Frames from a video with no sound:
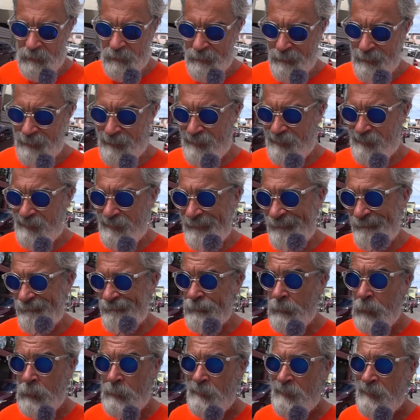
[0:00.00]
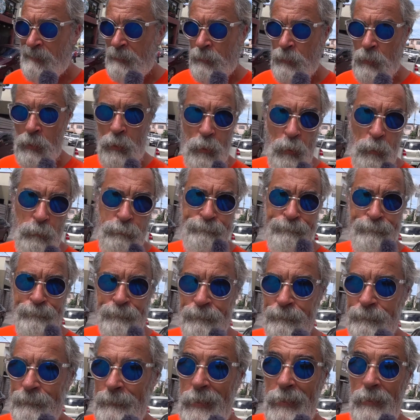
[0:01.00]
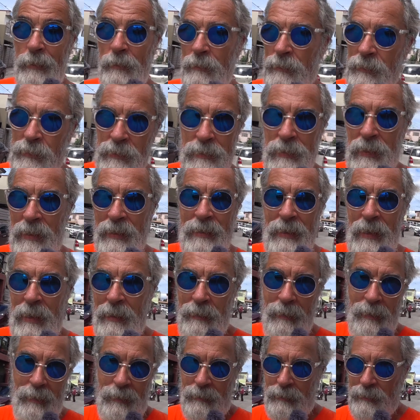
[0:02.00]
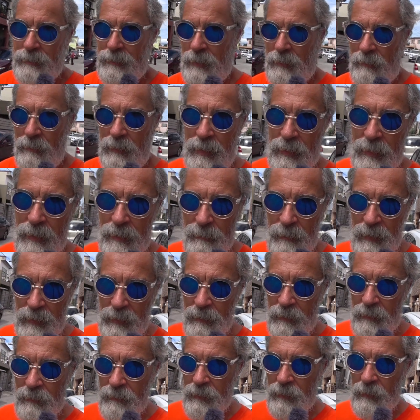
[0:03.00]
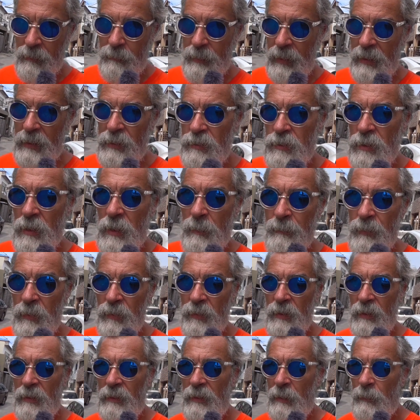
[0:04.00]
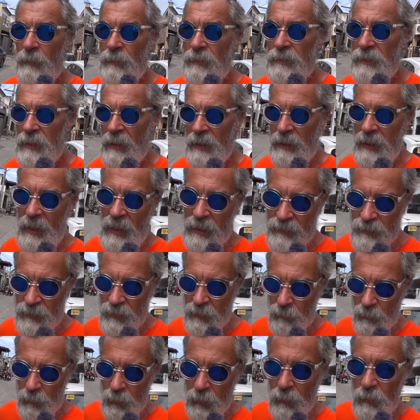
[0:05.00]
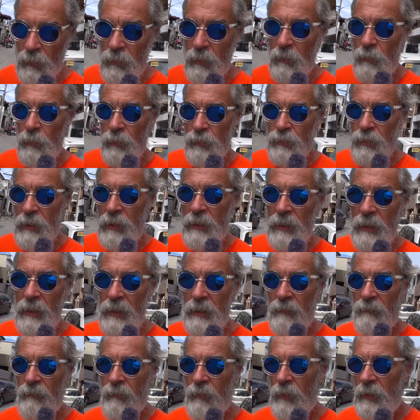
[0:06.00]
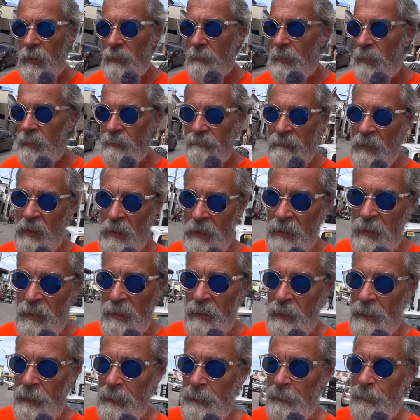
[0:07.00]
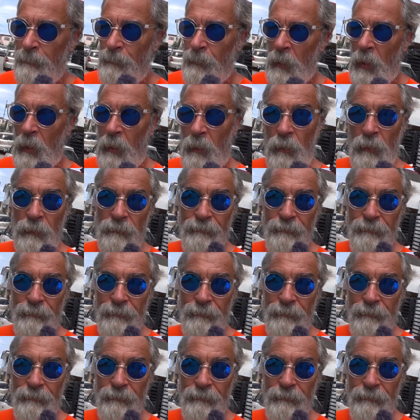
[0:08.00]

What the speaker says: No. Just like that. No, sorry. I mean, they're a bike shop. You think they would say, yeah, sure, we'll try to get it for you, but no.